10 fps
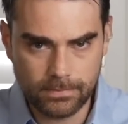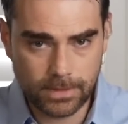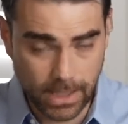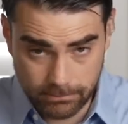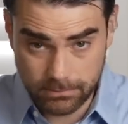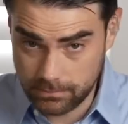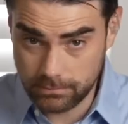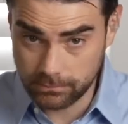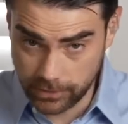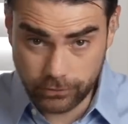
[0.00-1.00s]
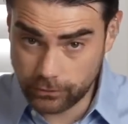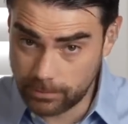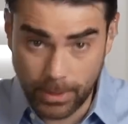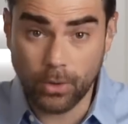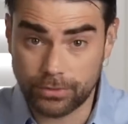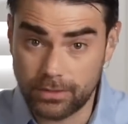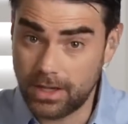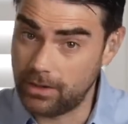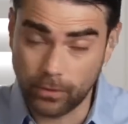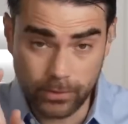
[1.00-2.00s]
Again, Lizzo did both,
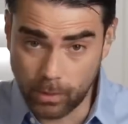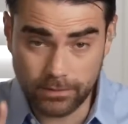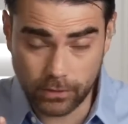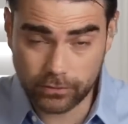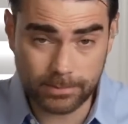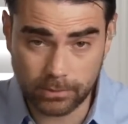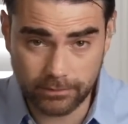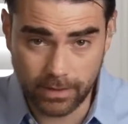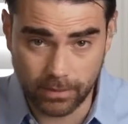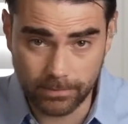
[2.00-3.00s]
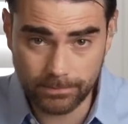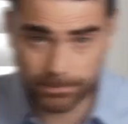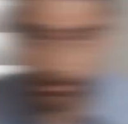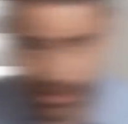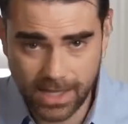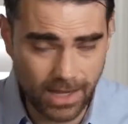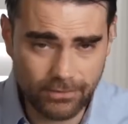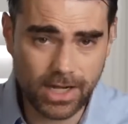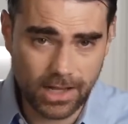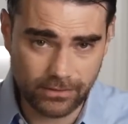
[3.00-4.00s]
and only one of those clips went viral.
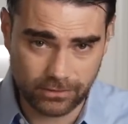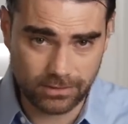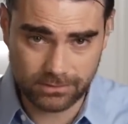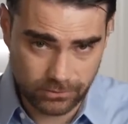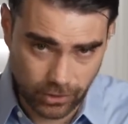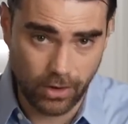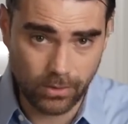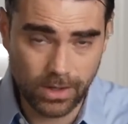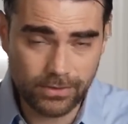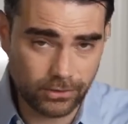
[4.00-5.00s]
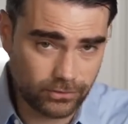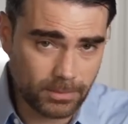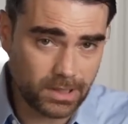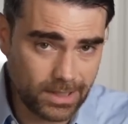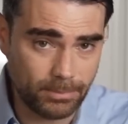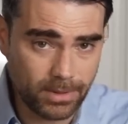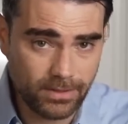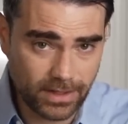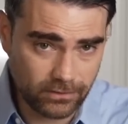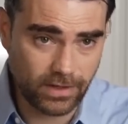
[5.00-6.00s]
Every day on this show, there's some clip
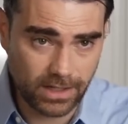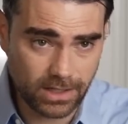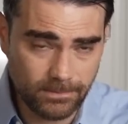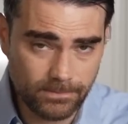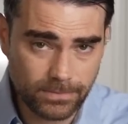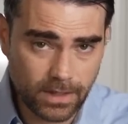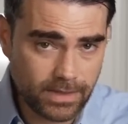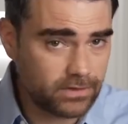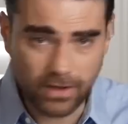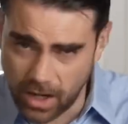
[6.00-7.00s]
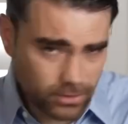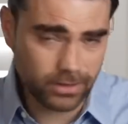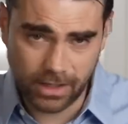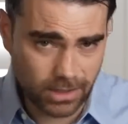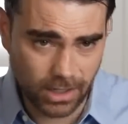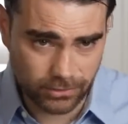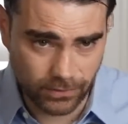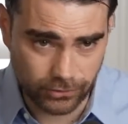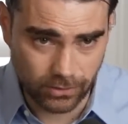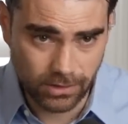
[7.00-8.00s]
that is taken that is utterly
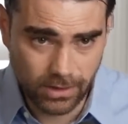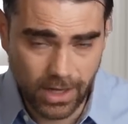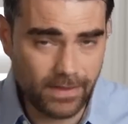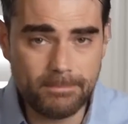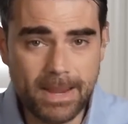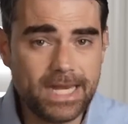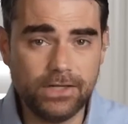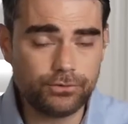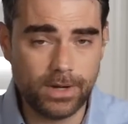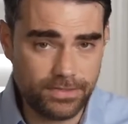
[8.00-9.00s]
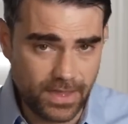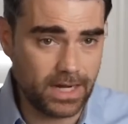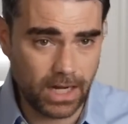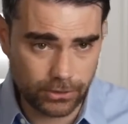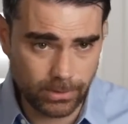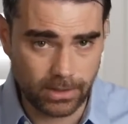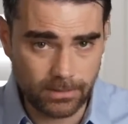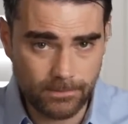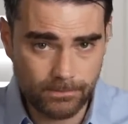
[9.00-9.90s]
uncontroversial and then made into a thing on Twitter.